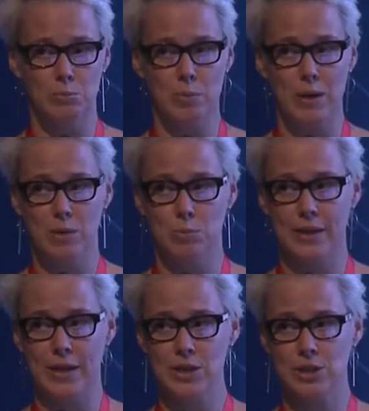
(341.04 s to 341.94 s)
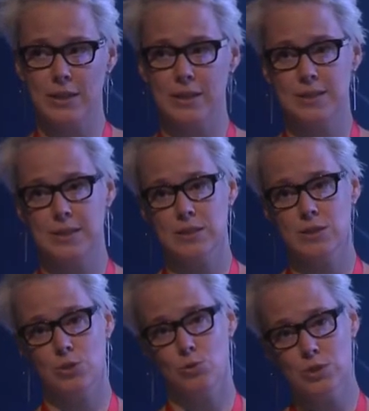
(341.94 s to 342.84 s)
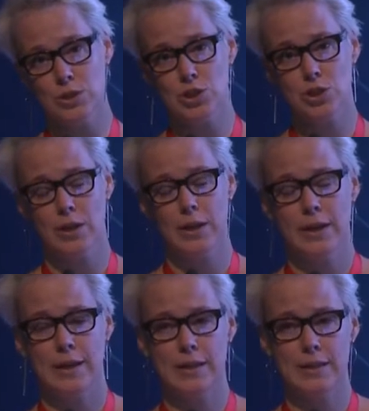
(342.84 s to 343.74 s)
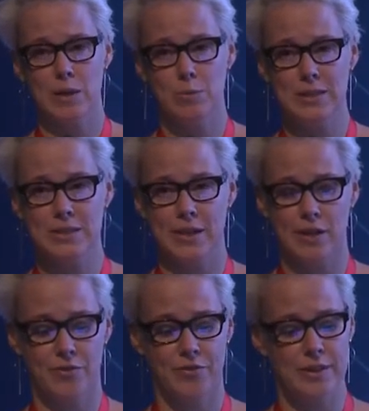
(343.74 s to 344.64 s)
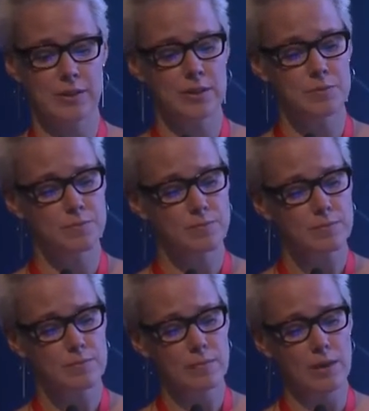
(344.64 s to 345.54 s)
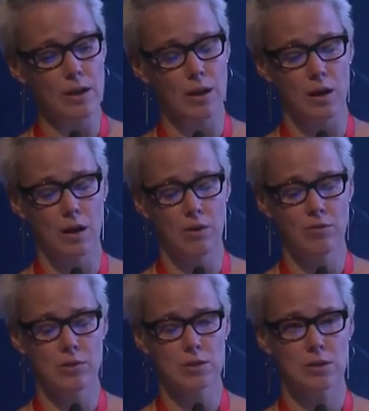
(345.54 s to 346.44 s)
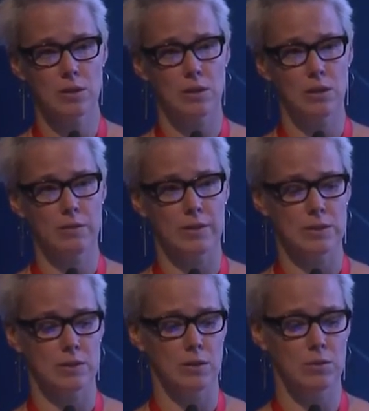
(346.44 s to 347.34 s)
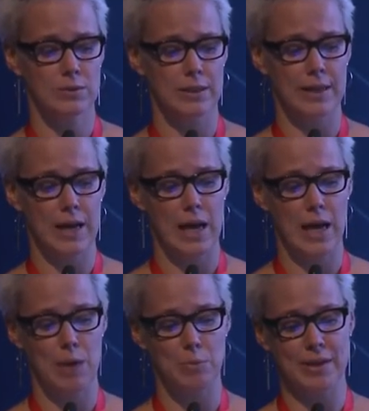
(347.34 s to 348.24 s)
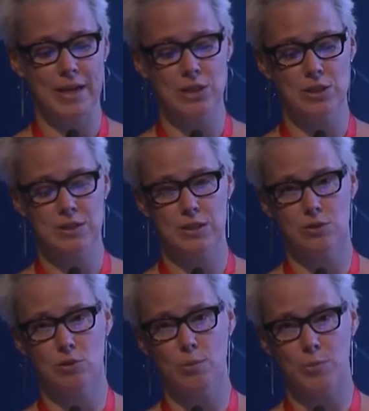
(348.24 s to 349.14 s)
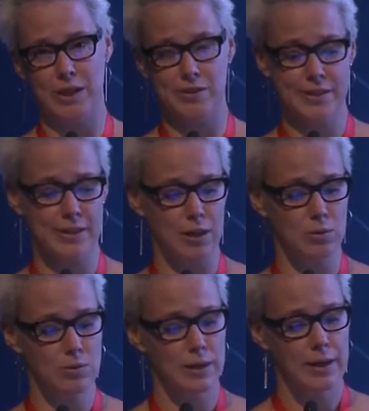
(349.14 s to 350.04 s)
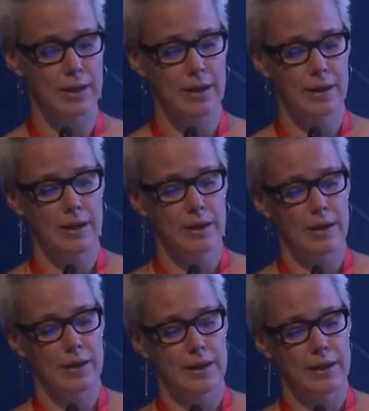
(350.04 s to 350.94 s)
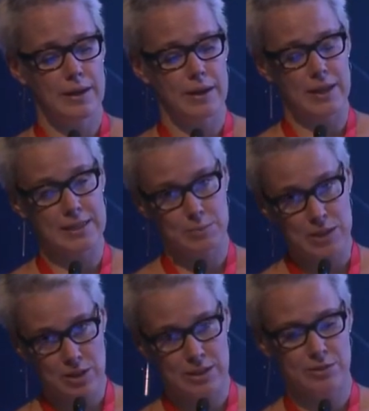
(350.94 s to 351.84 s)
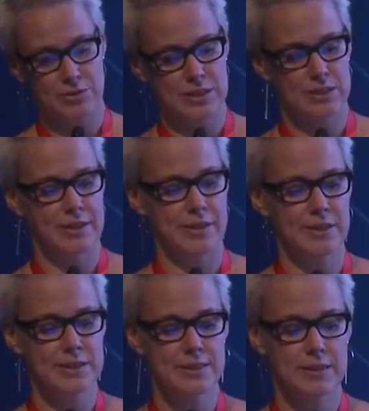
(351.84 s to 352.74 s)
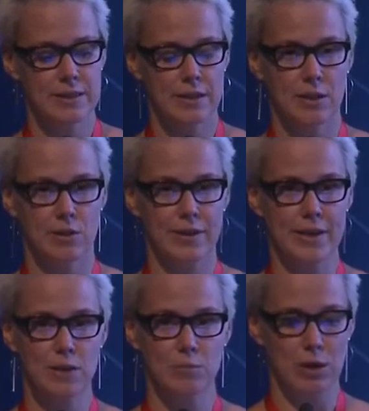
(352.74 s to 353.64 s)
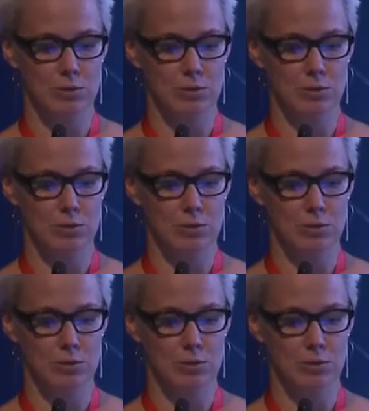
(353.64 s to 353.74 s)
application and its usage in diabetes care field. Of course, all of us know that applications grow popularity now, especially in recent years. Great amount